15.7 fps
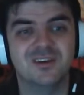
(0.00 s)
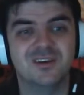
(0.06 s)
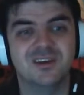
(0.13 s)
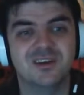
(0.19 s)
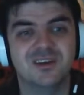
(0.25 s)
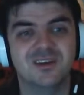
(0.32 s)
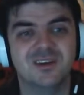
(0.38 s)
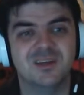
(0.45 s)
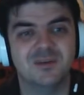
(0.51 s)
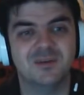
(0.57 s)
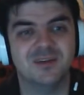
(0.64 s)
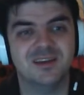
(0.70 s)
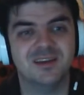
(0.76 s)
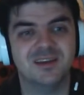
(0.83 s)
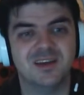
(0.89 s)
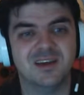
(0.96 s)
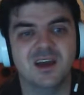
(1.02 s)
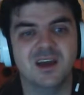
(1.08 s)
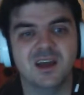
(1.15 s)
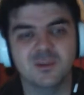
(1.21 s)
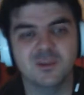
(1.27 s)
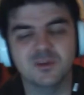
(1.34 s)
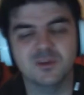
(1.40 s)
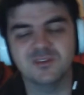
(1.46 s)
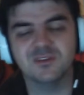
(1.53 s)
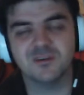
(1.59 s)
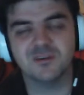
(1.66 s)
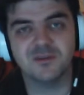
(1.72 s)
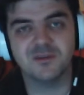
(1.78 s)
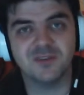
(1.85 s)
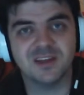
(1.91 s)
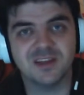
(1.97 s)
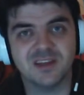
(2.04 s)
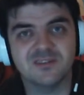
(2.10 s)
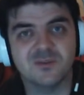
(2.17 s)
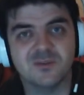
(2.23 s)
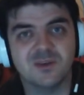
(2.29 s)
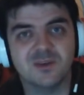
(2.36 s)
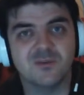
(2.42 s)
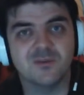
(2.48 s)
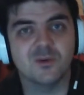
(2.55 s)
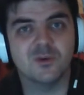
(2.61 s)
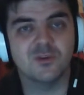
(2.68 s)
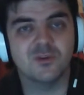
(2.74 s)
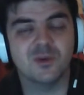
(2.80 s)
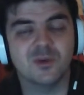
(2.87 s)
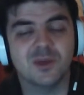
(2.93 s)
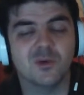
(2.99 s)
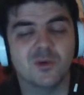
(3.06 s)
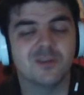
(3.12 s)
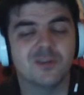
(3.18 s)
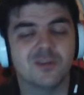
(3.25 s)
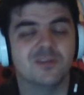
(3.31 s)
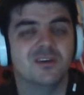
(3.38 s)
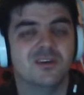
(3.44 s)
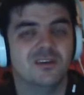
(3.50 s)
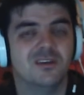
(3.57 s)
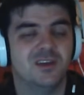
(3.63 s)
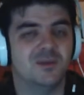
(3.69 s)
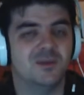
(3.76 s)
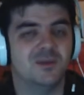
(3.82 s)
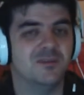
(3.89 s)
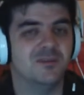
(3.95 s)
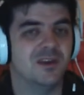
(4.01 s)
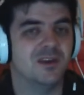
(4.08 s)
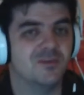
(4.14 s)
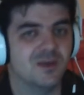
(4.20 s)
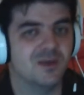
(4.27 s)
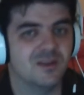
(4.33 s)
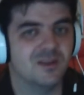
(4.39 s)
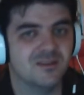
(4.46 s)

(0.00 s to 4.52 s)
you'd have been right. And the ones that everybody forgets, 24 and 21, you'd have been right as well.